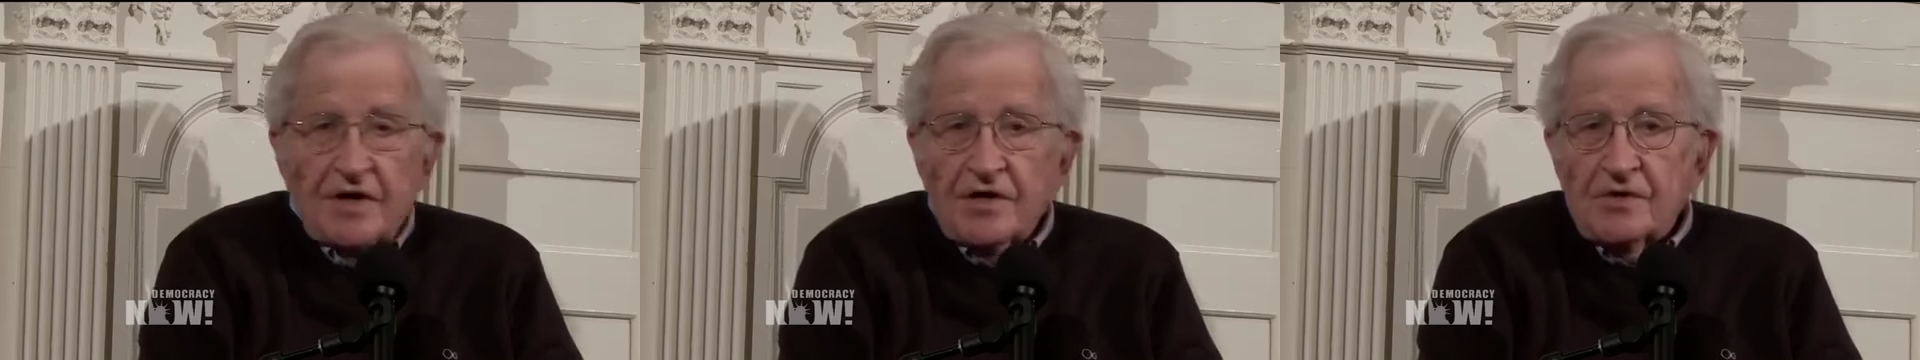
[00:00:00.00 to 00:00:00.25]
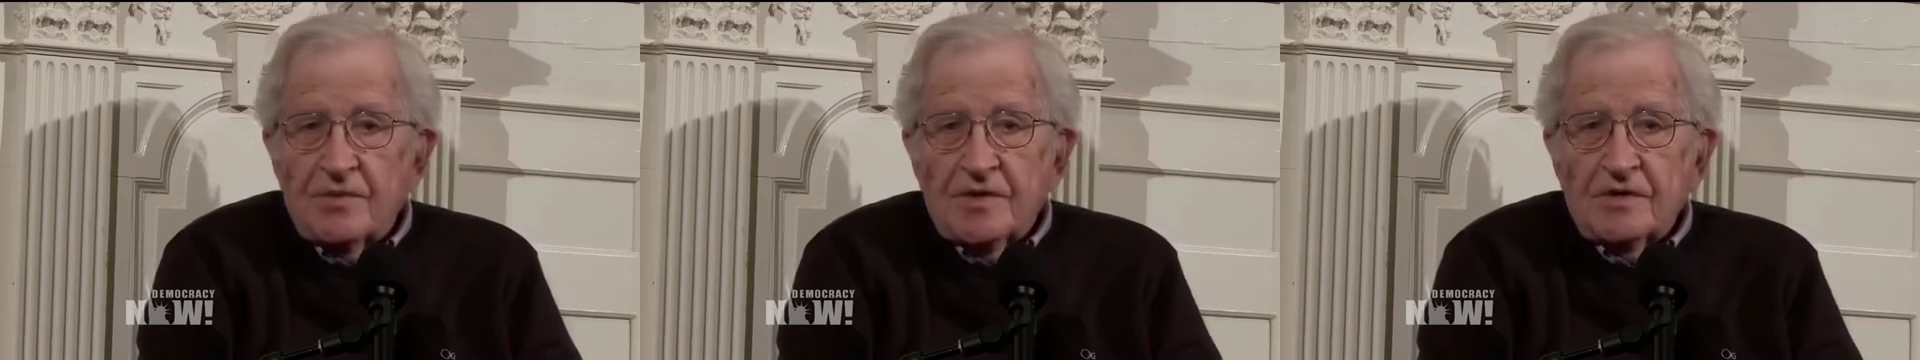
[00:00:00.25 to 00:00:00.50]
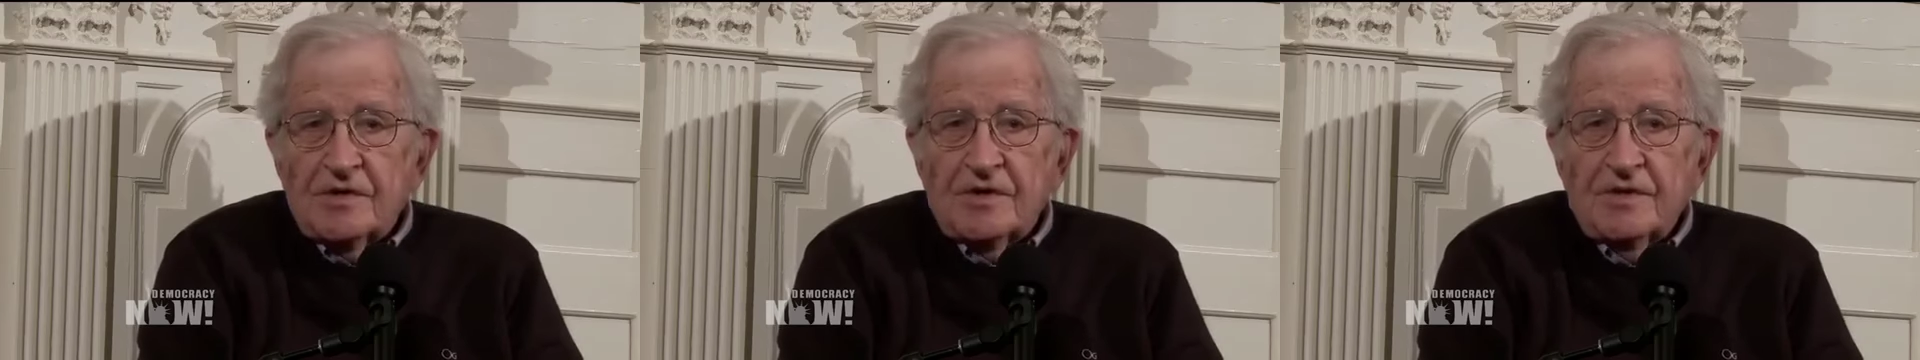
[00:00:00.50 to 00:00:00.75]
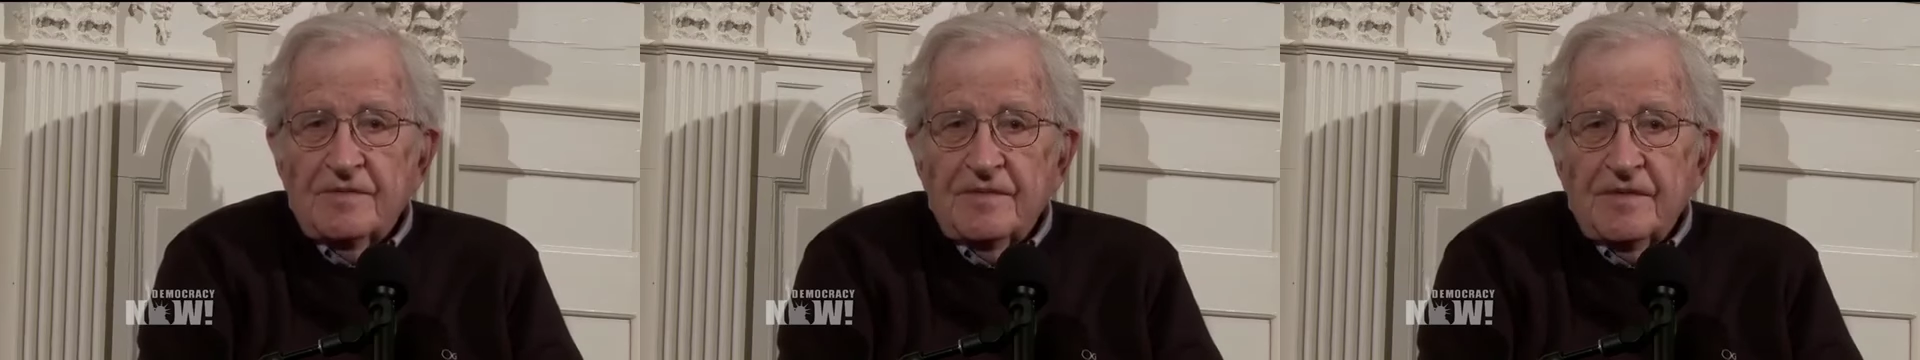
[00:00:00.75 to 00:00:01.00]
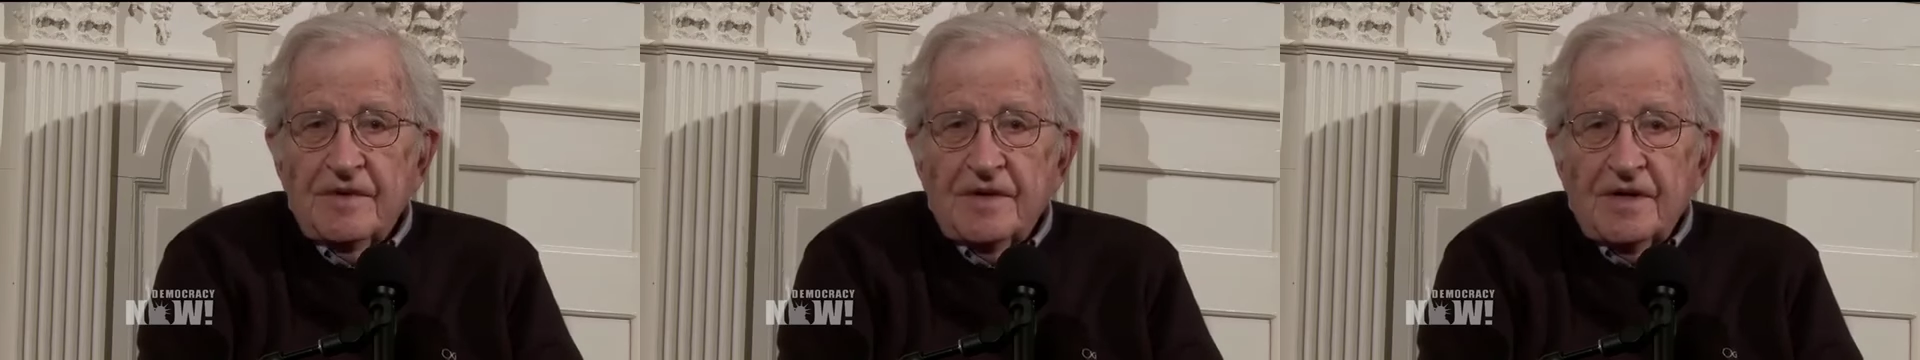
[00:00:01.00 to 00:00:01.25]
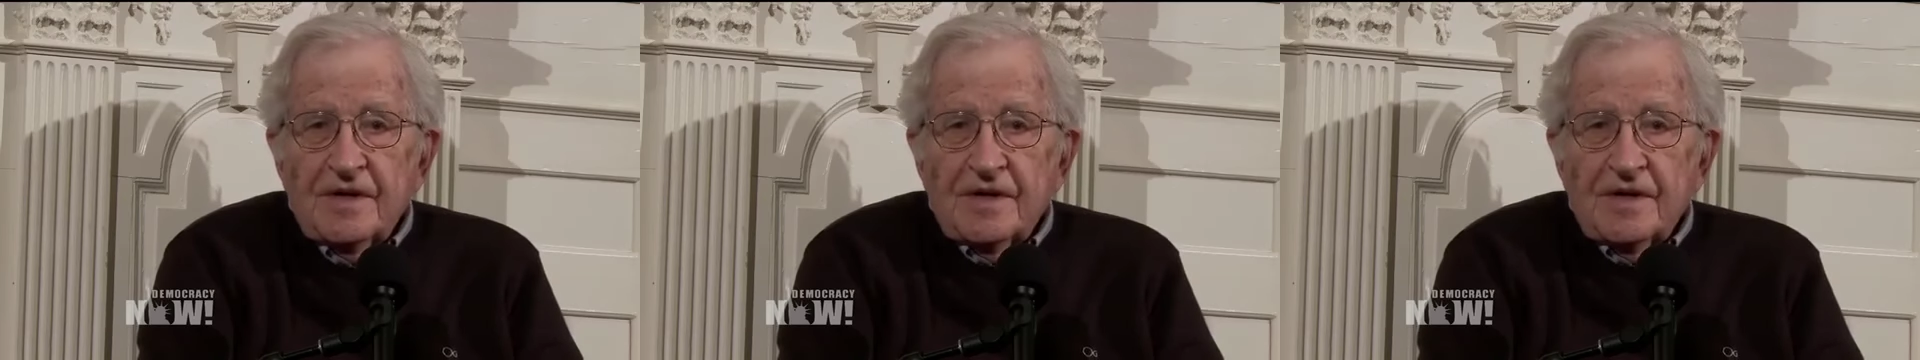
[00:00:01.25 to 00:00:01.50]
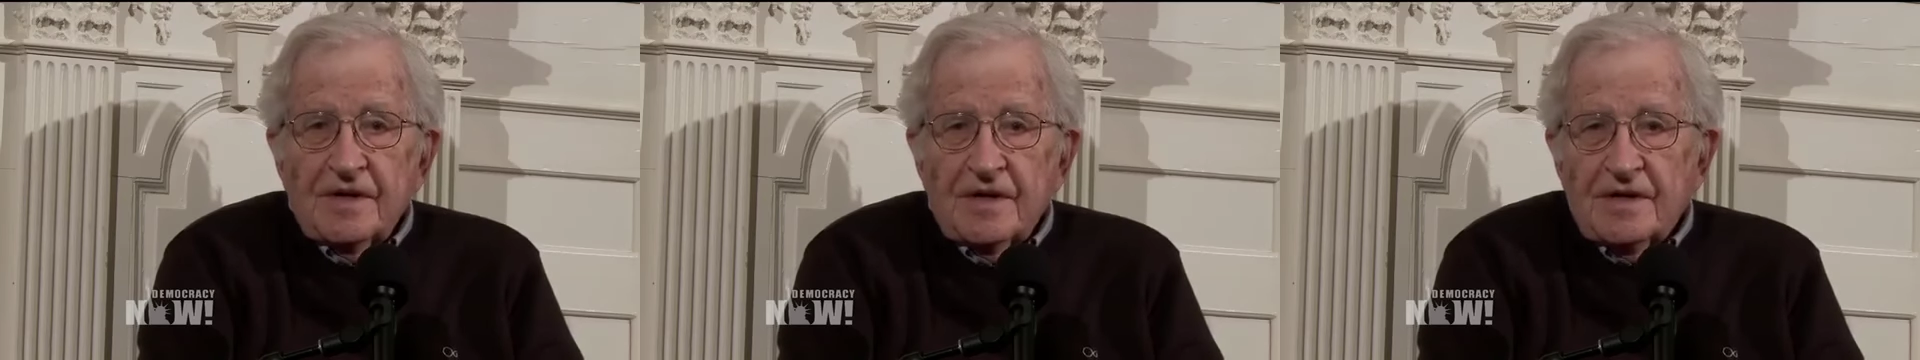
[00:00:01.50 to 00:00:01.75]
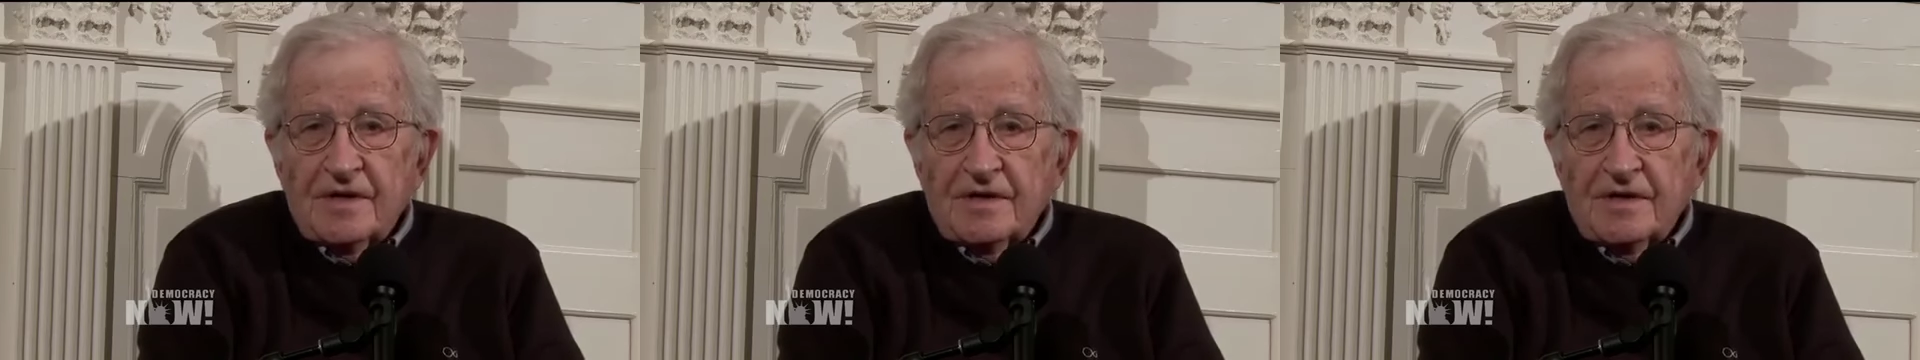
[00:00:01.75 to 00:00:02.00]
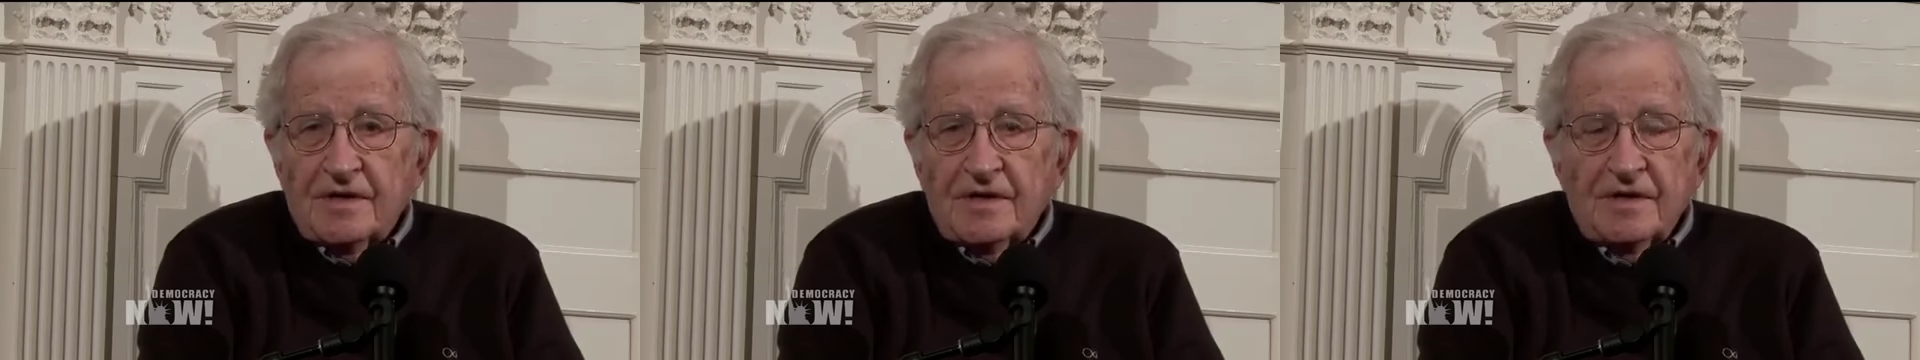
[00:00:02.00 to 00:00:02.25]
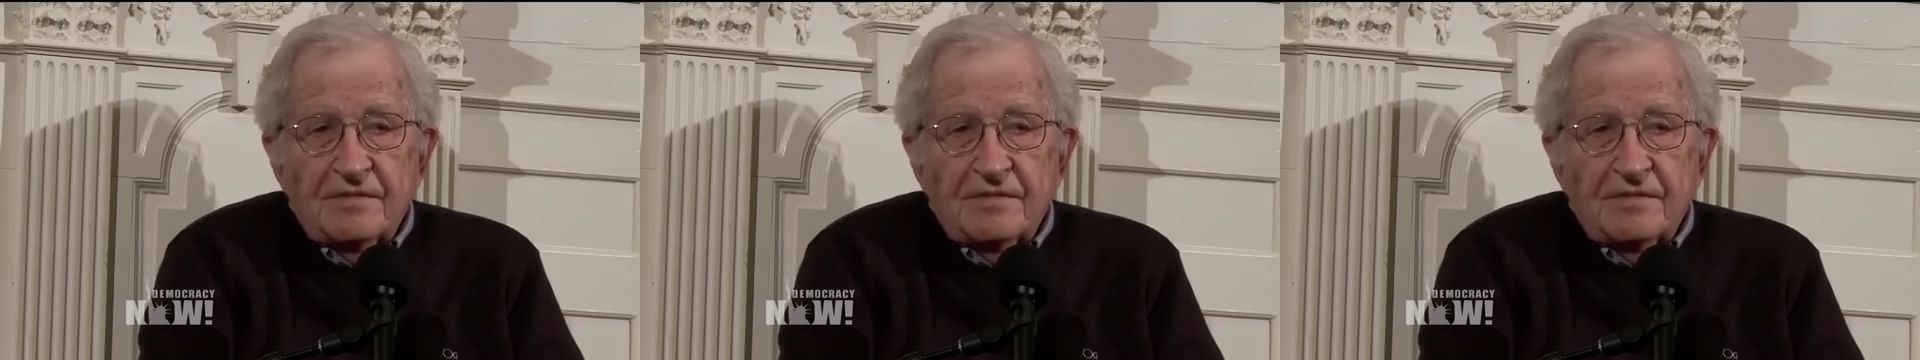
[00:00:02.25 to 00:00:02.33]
exposure. I